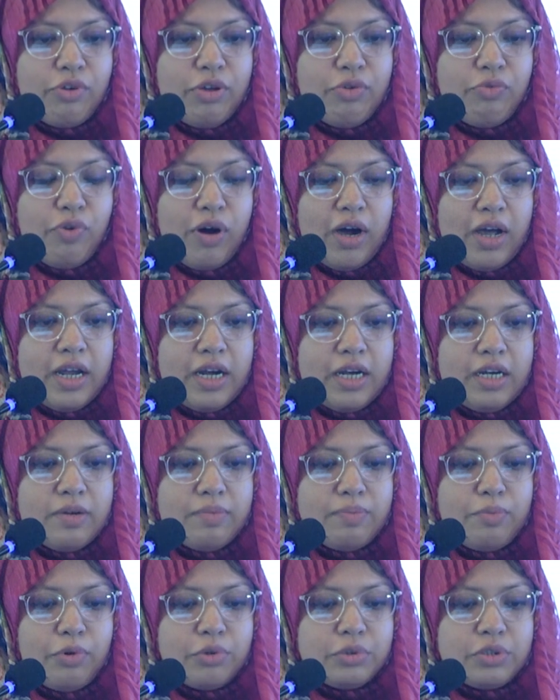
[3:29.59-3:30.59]
we wired
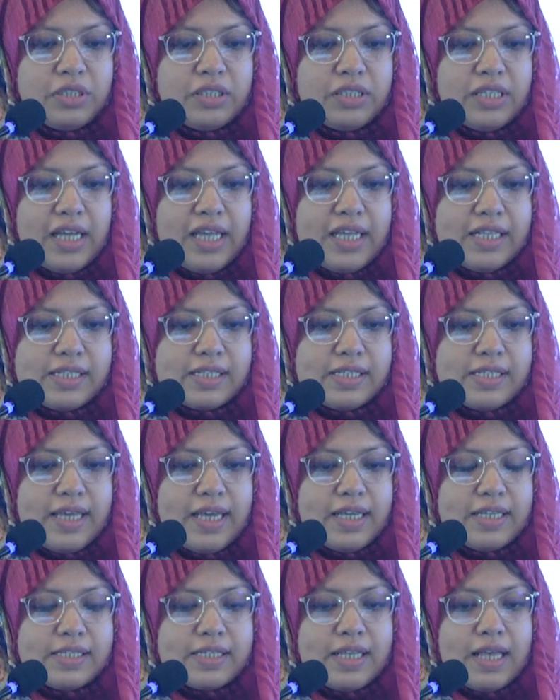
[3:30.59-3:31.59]
both the
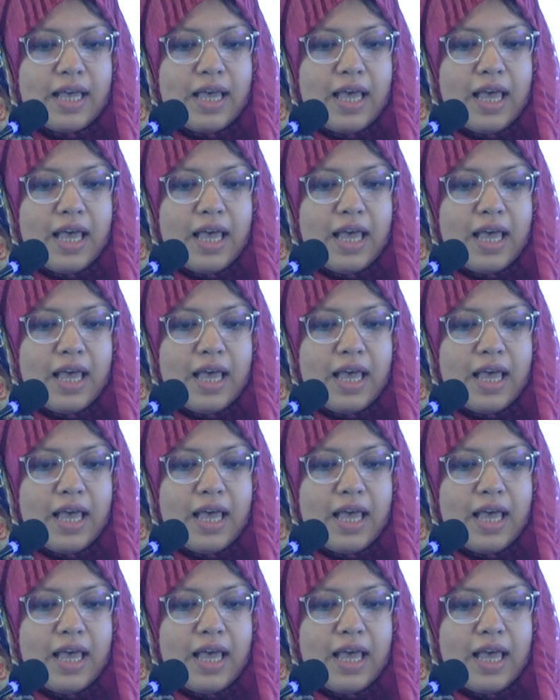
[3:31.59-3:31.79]
LCX